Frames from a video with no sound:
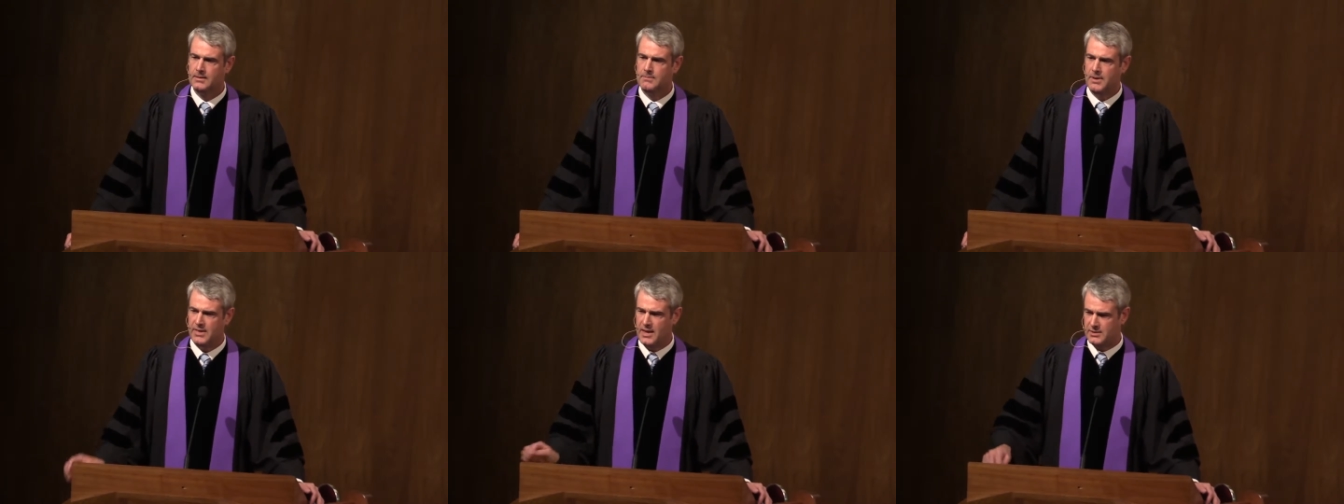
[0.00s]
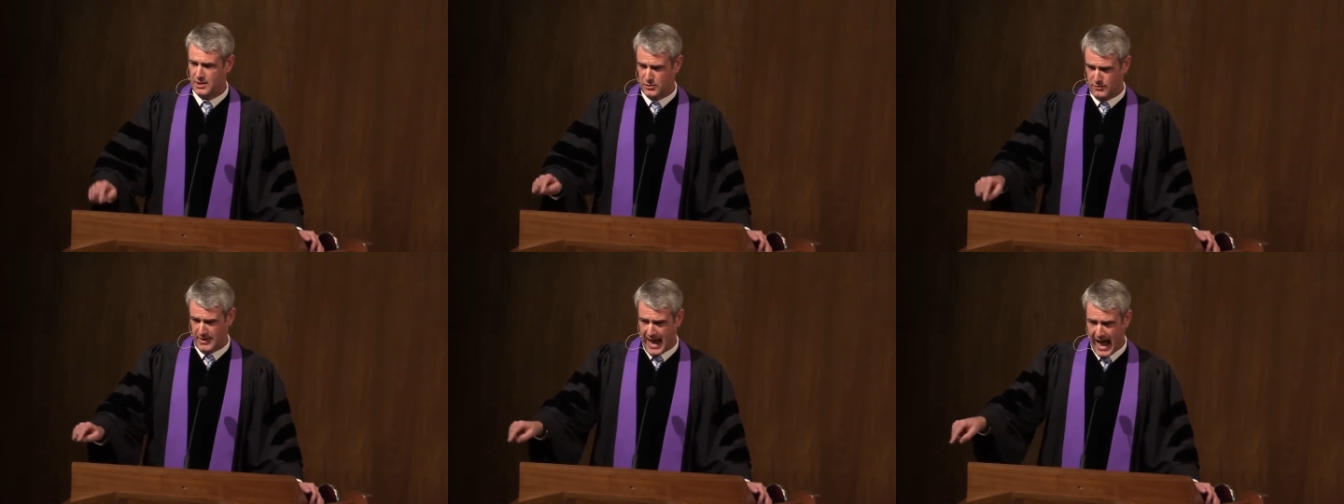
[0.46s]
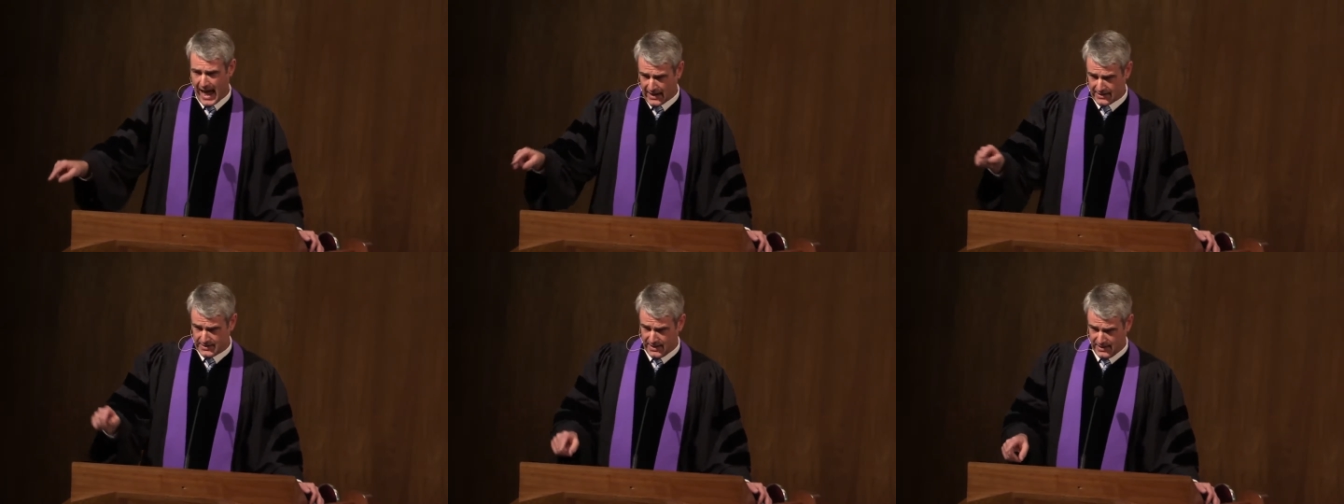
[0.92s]
But this is
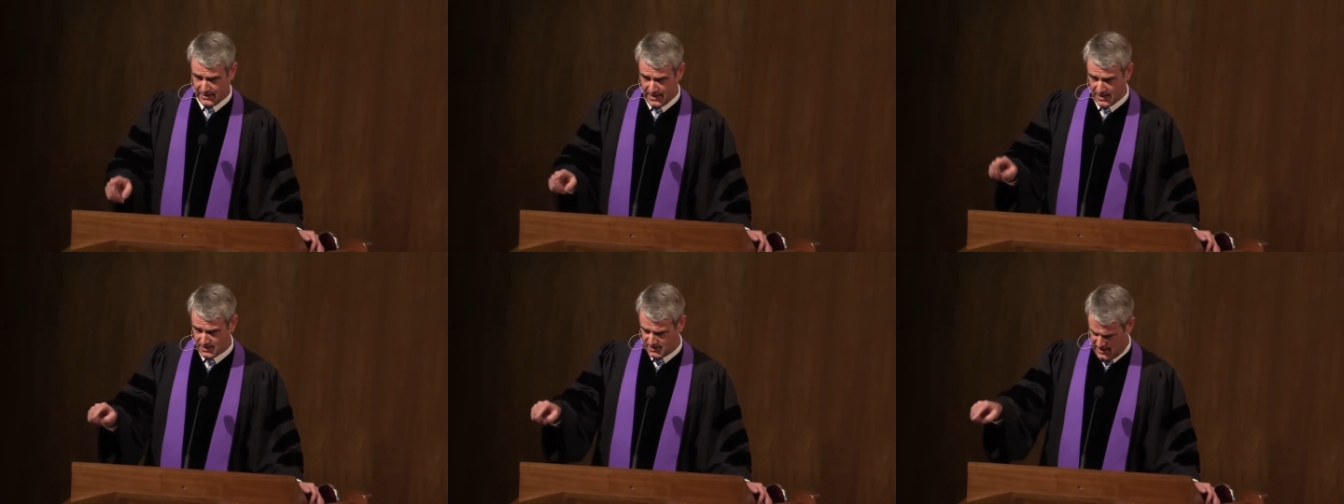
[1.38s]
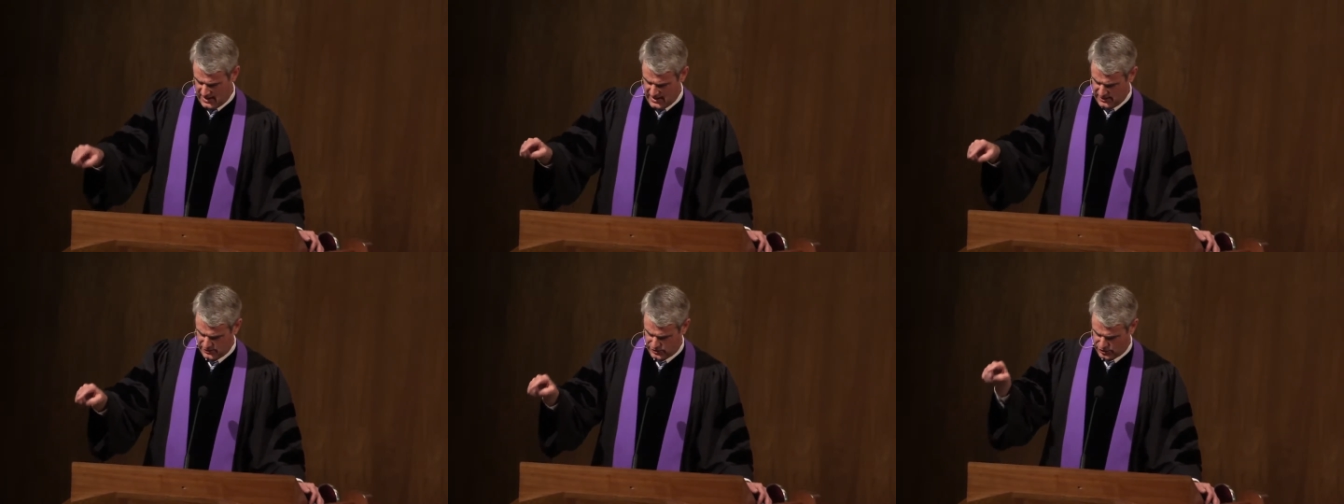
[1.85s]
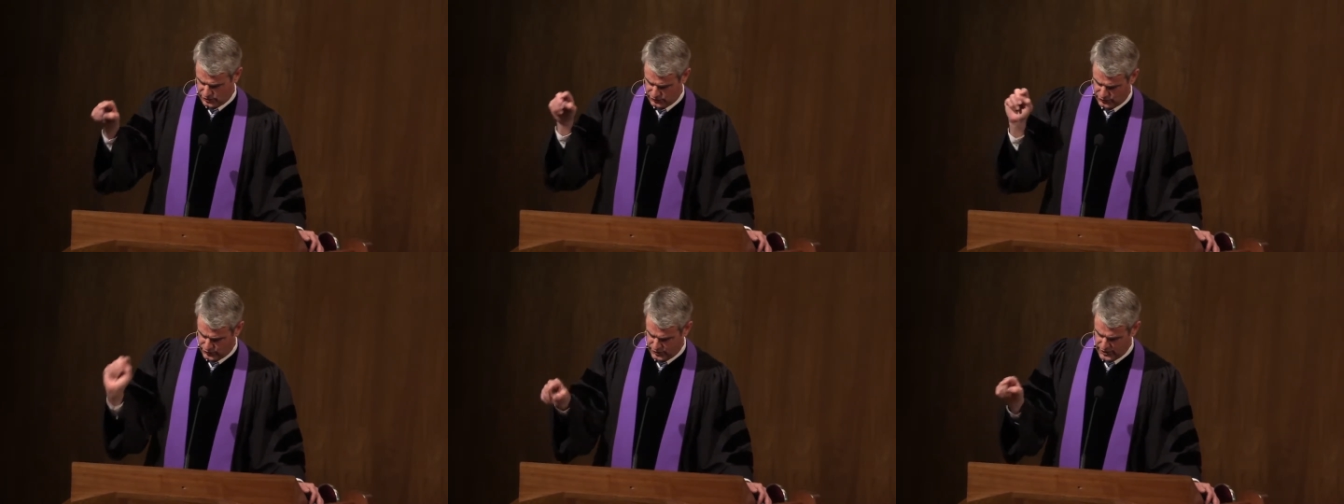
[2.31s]
reality, this is
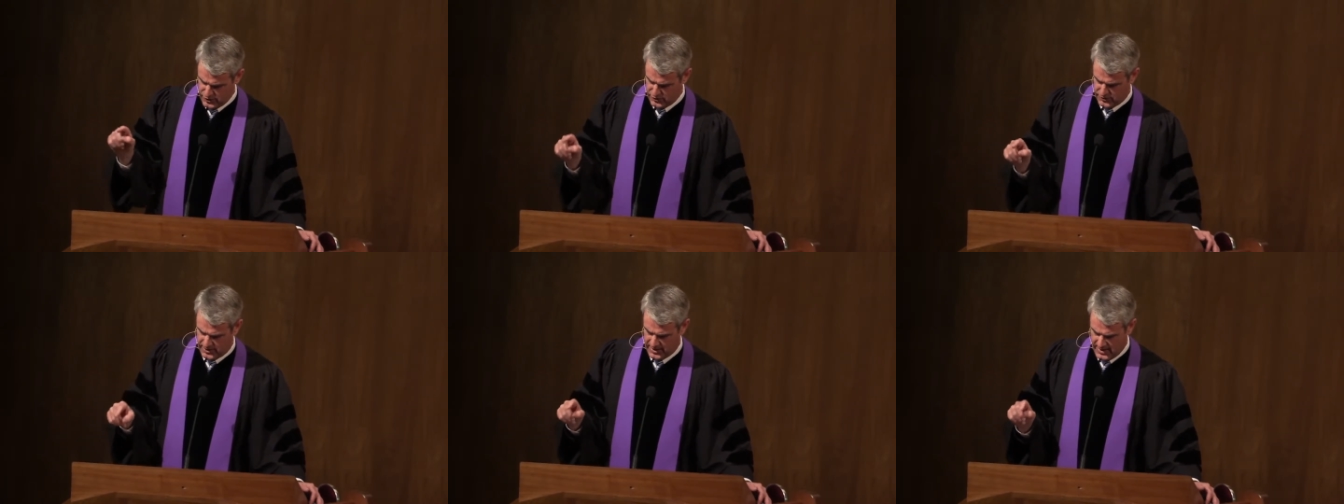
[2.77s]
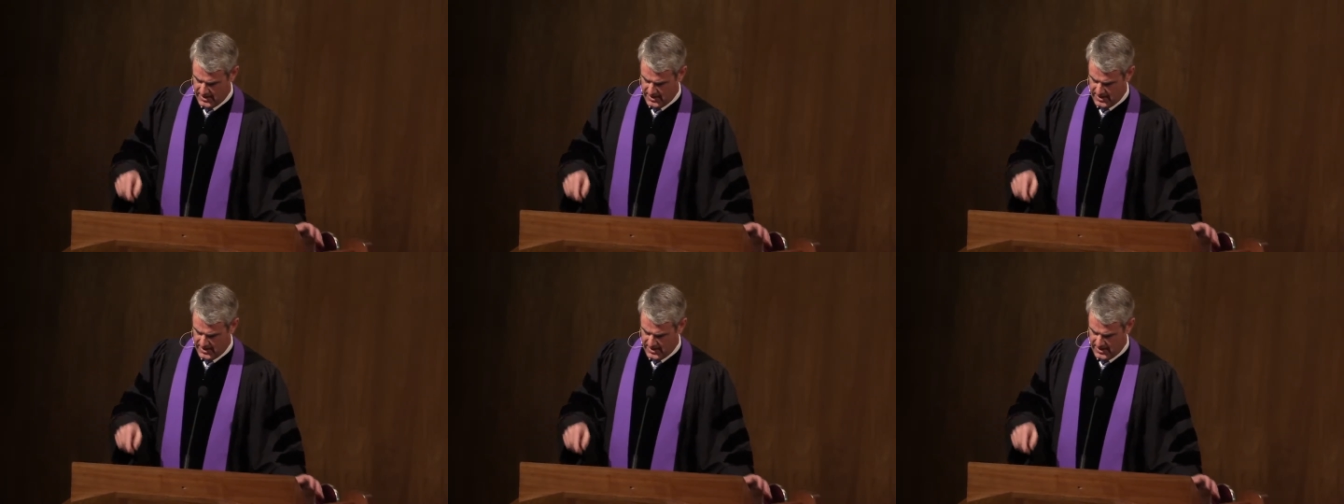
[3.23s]
truth.